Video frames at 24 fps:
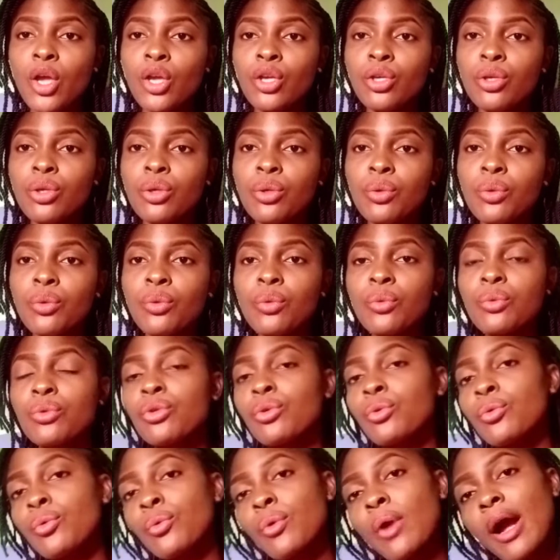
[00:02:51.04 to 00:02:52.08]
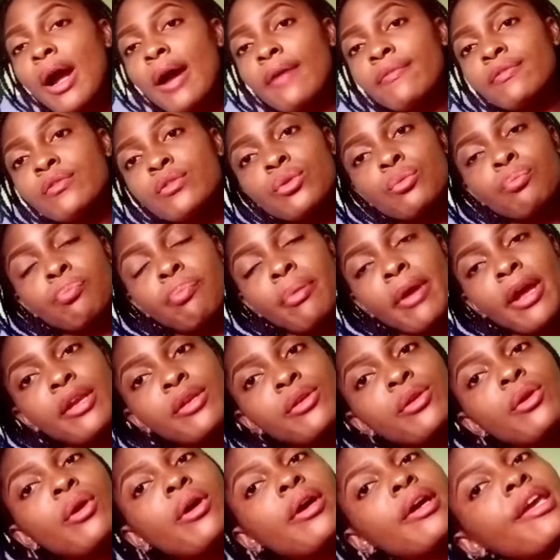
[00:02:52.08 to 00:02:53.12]
you have to bend
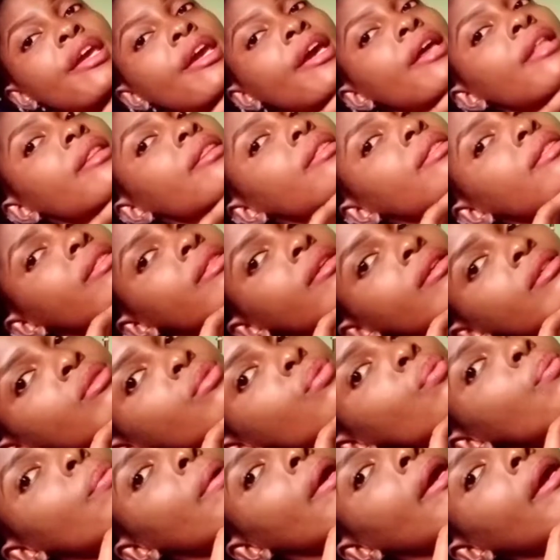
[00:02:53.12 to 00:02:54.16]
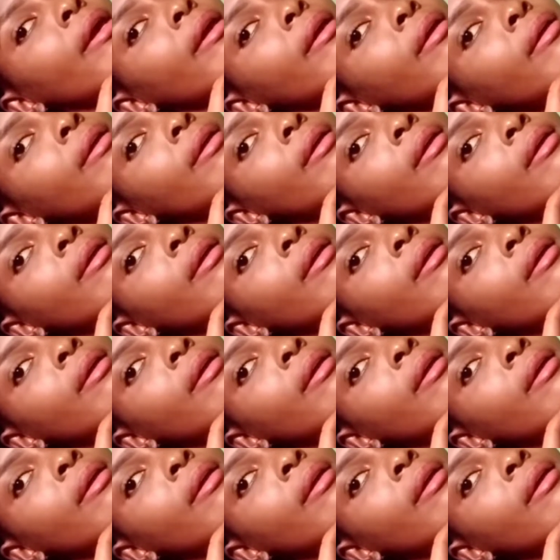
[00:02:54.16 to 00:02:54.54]
your ear this way,